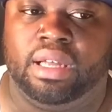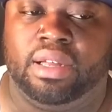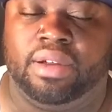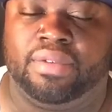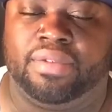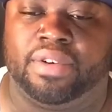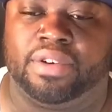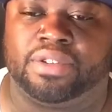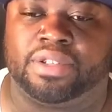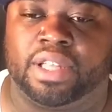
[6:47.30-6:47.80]
The
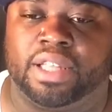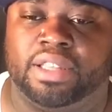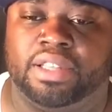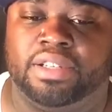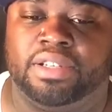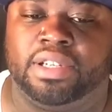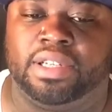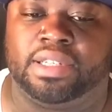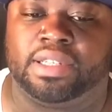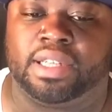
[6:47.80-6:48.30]
first thing that
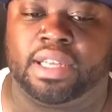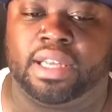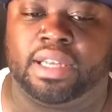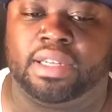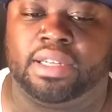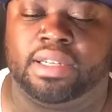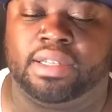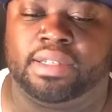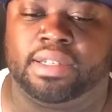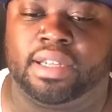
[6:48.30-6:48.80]
she said,
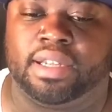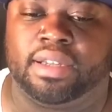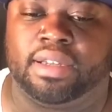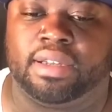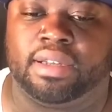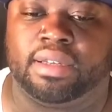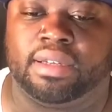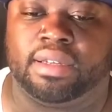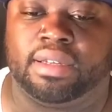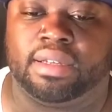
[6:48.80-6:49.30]

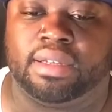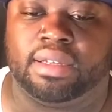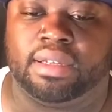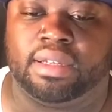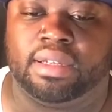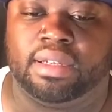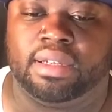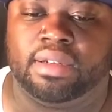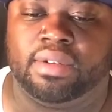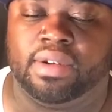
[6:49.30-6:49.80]

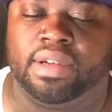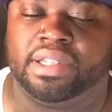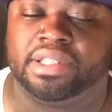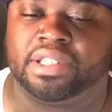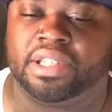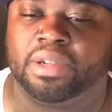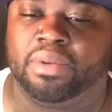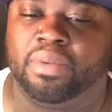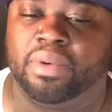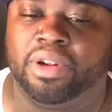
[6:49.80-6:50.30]

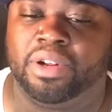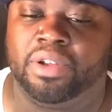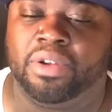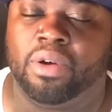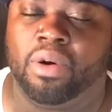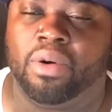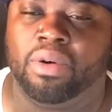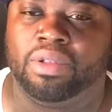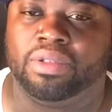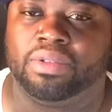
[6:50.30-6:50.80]
"Grandson, what are you
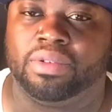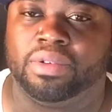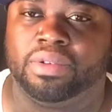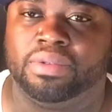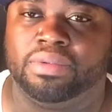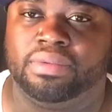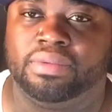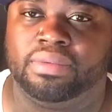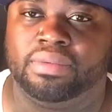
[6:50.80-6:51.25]
going through?"